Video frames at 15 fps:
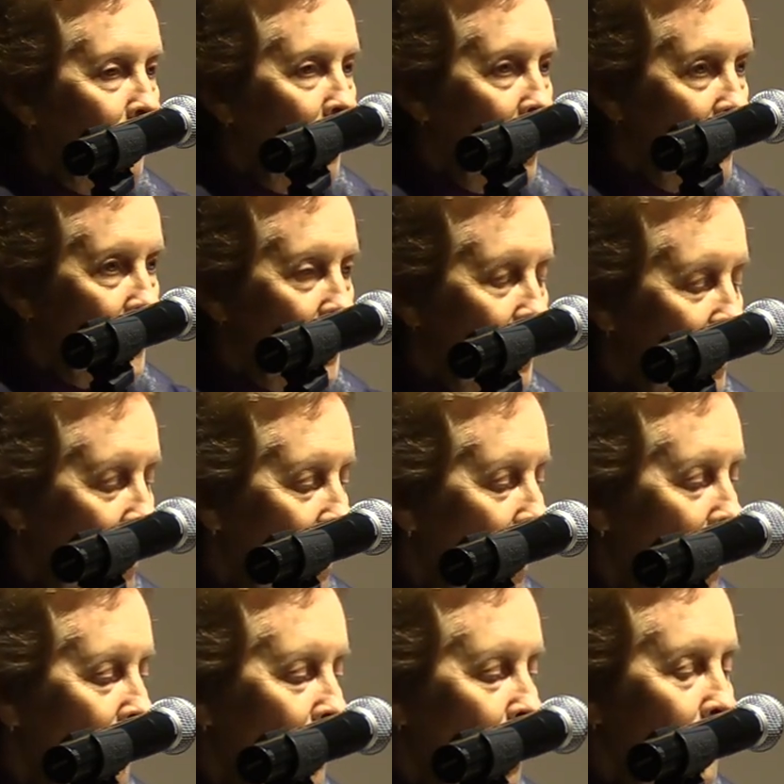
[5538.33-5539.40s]
front
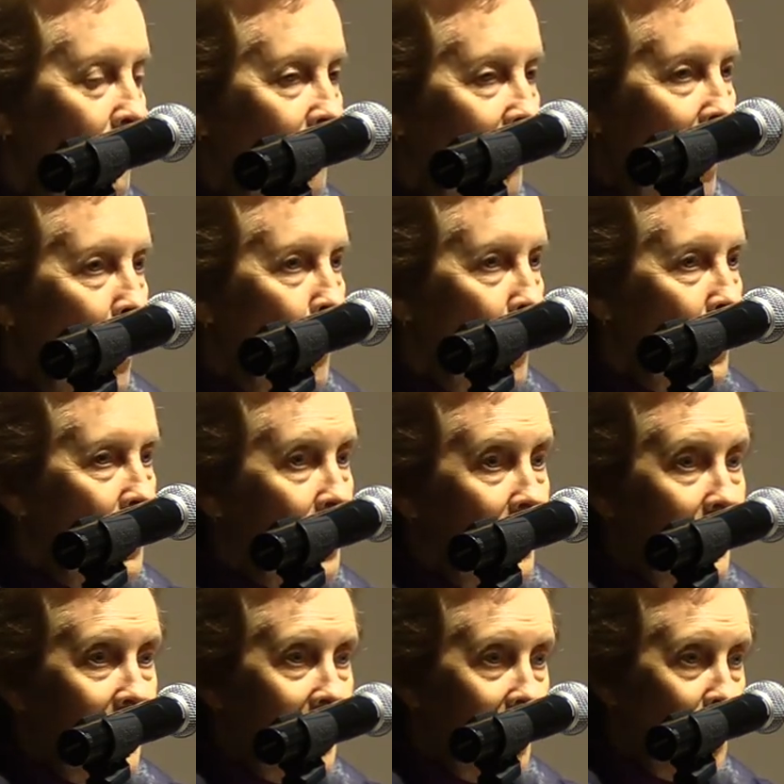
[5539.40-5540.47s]
of her flowered
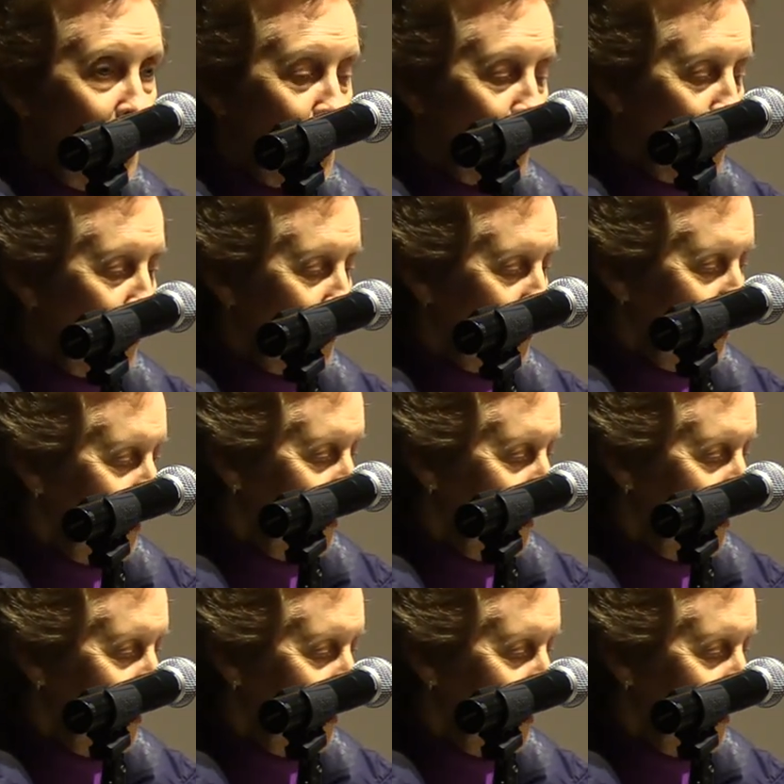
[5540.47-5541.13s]
t-shirt.